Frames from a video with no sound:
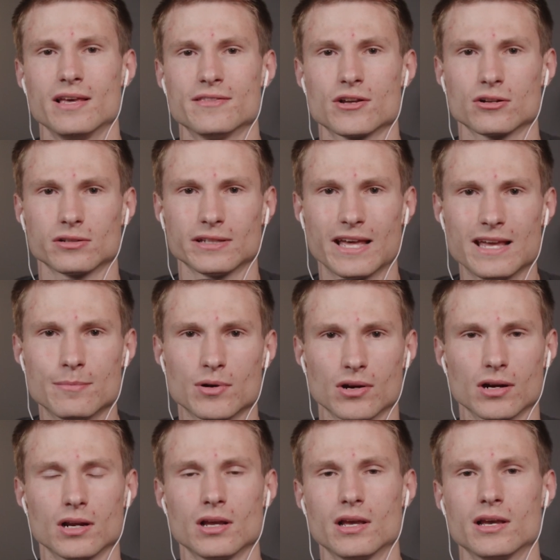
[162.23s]
their
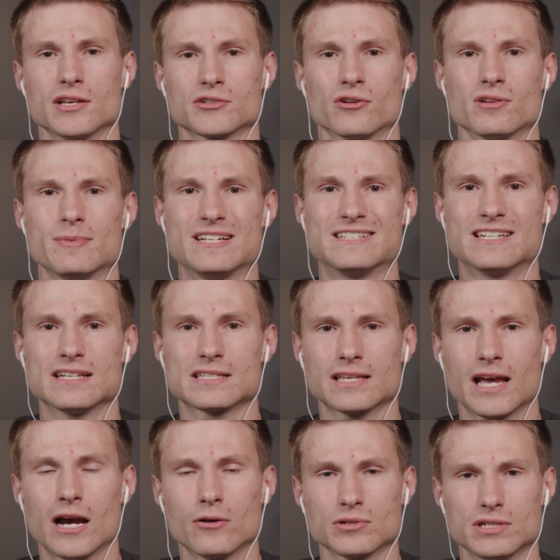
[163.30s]
labor is going to be
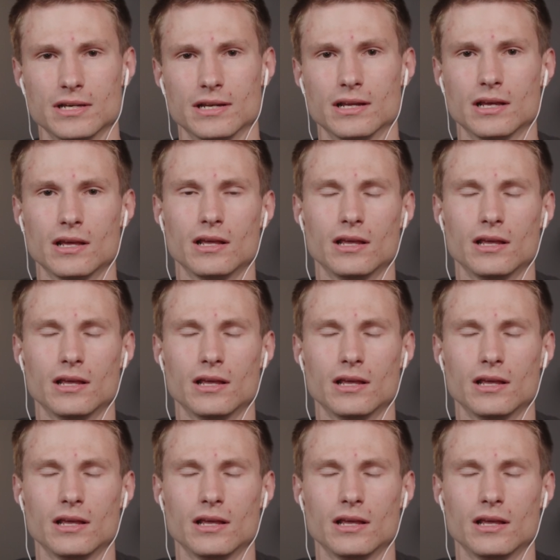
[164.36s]
discounted